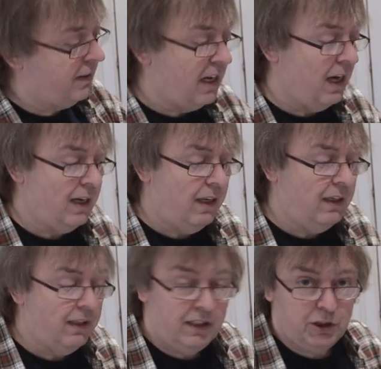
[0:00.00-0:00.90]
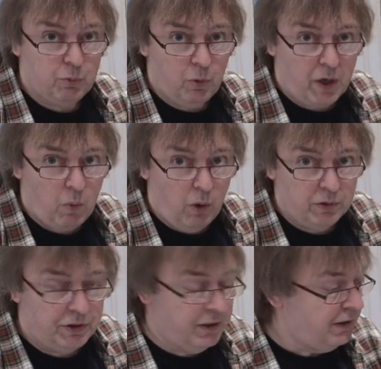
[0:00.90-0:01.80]
colour is what I
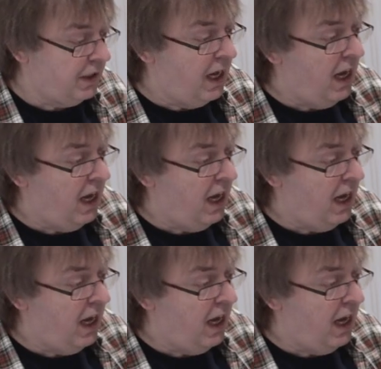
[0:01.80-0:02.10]
wanted.